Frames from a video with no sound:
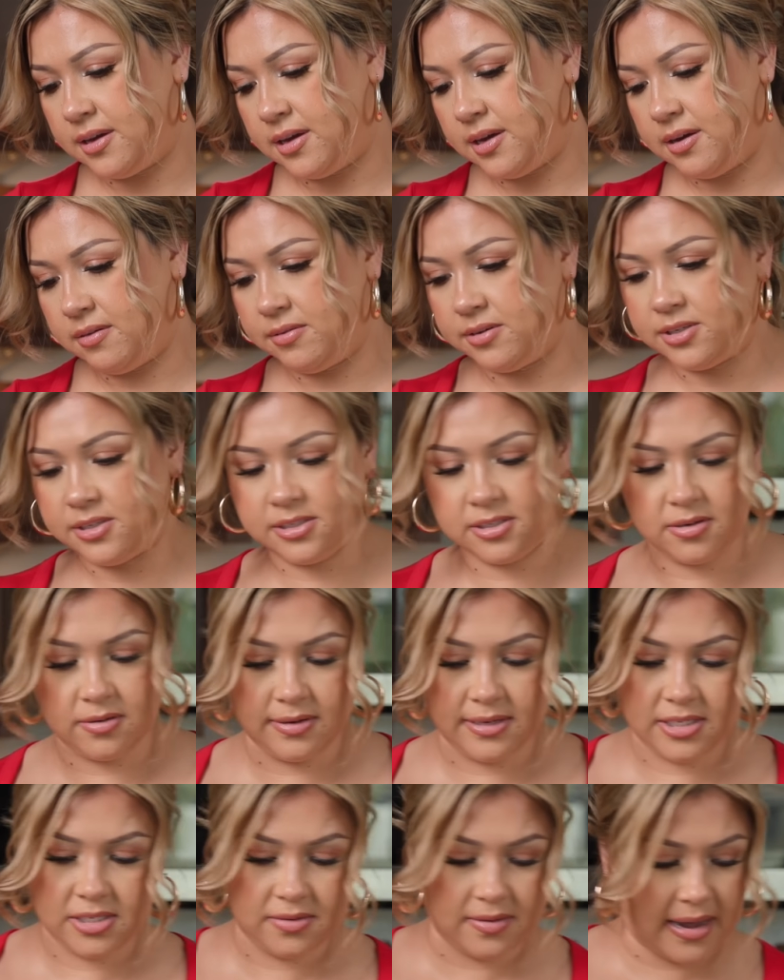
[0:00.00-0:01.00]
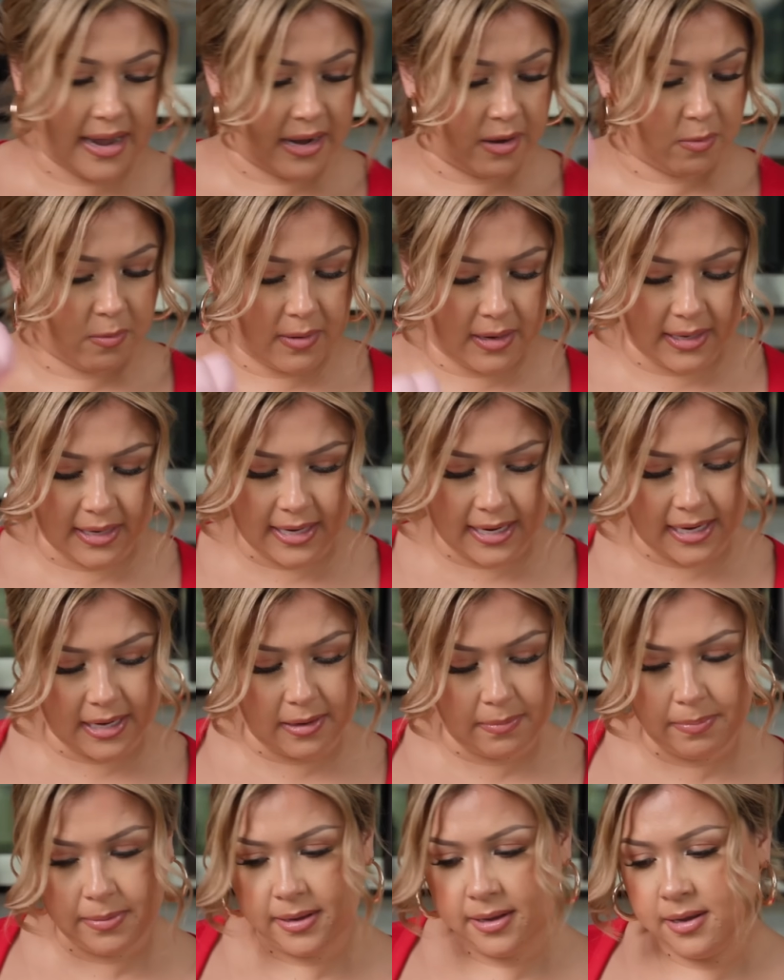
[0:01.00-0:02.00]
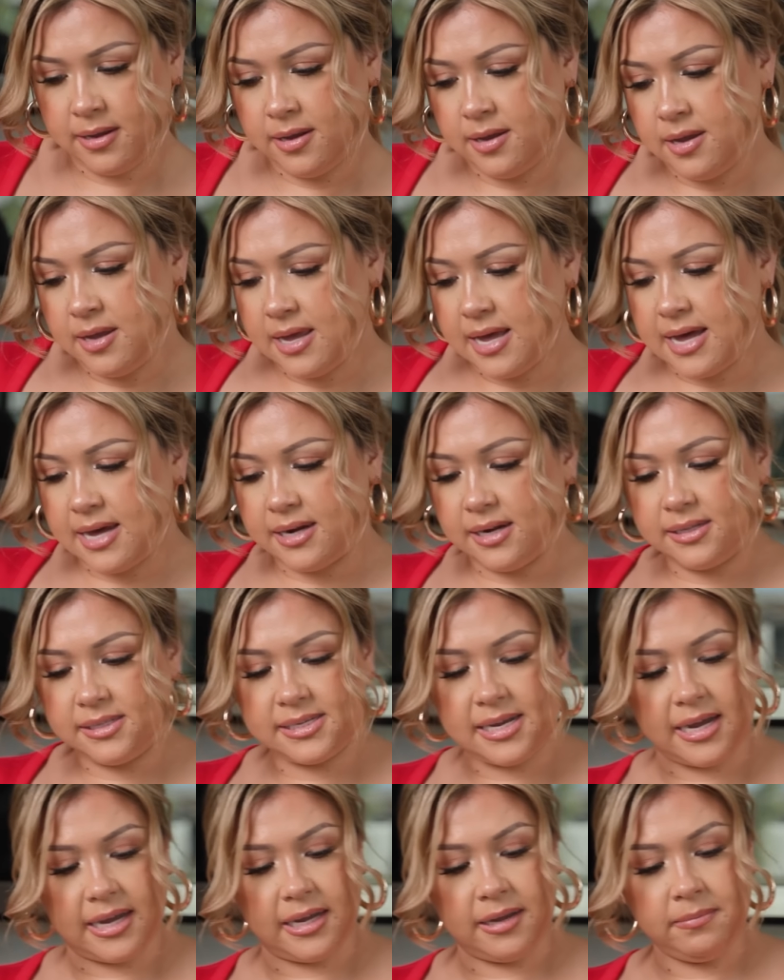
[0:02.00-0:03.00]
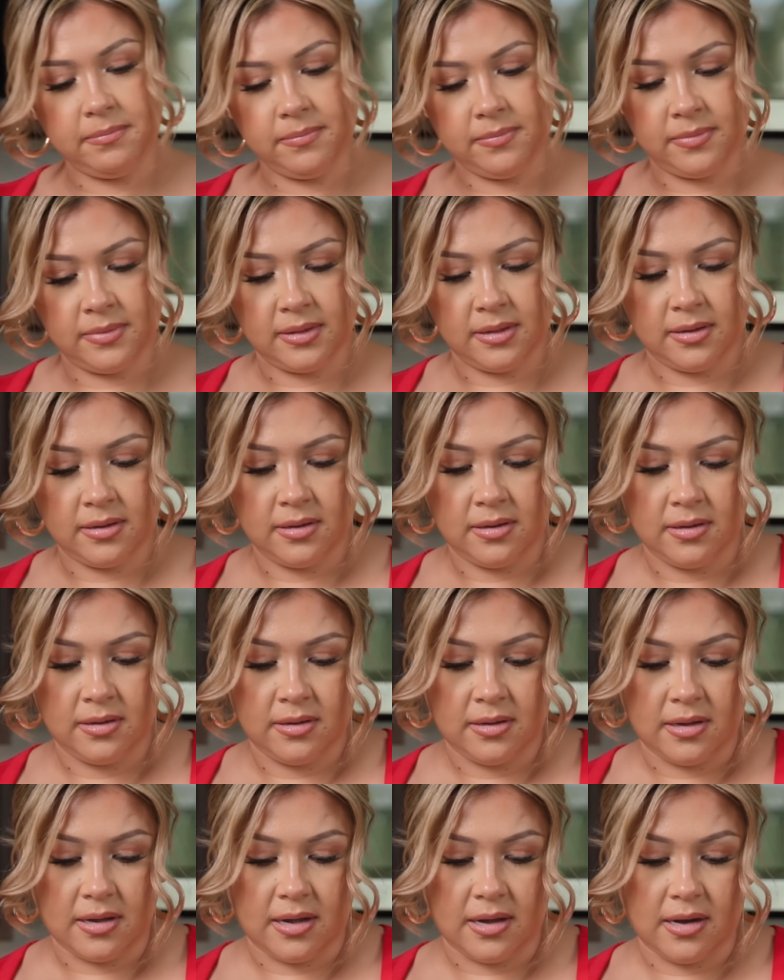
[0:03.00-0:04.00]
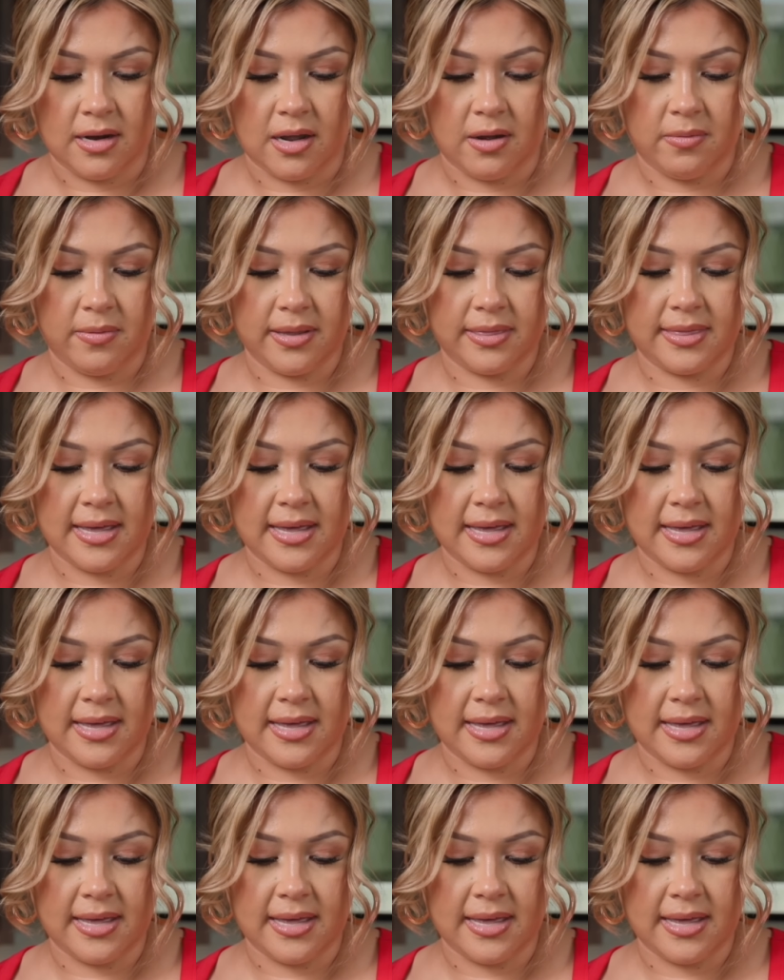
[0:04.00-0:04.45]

And we're just going to add 1 cup at a time, along with